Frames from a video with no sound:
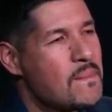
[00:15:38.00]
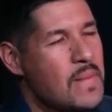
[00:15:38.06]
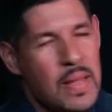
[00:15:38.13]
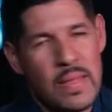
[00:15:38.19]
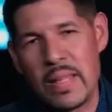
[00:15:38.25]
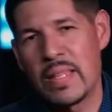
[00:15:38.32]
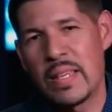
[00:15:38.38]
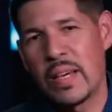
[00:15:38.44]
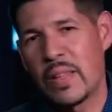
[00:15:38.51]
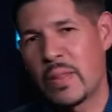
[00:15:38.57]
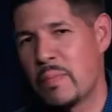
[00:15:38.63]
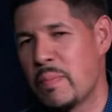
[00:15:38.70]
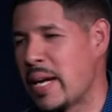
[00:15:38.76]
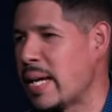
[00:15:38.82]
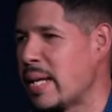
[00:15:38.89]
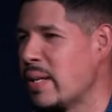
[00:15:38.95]
And then the other
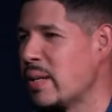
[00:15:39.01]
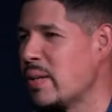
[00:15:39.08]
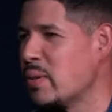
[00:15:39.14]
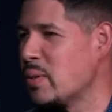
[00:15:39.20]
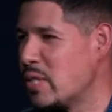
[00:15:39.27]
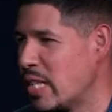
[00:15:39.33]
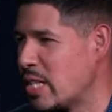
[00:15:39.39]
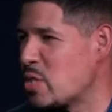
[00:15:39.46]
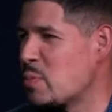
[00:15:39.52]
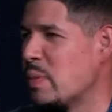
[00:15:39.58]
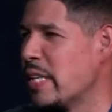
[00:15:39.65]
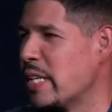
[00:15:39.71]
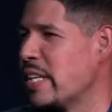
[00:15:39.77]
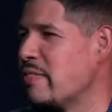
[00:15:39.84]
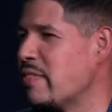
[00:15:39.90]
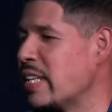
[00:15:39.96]
man who does
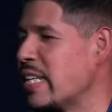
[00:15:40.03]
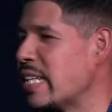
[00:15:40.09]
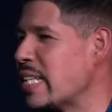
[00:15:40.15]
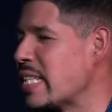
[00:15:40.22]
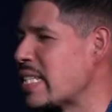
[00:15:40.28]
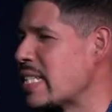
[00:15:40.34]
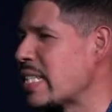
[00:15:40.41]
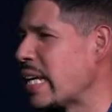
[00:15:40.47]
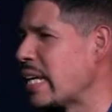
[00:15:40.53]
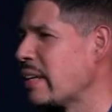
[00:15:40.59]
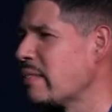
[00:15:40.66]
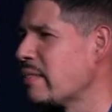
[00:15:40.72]
believe and he is saved.